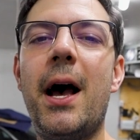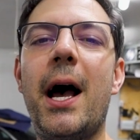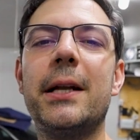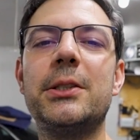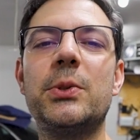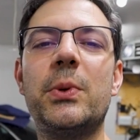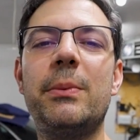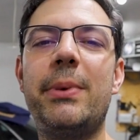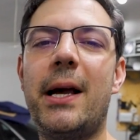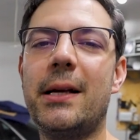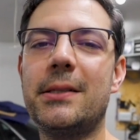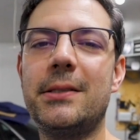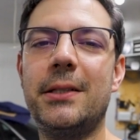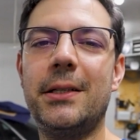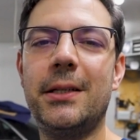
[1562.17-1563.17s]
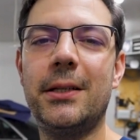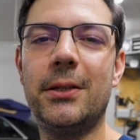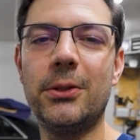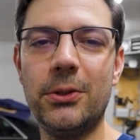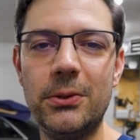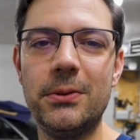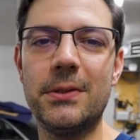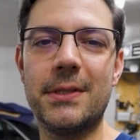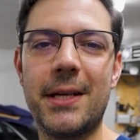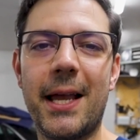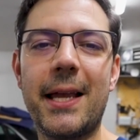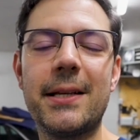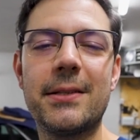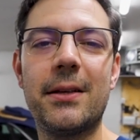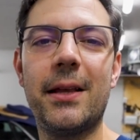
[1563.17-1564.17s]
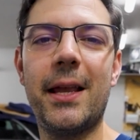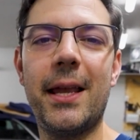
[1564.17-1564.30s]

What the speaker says: I just went back to Gutentight,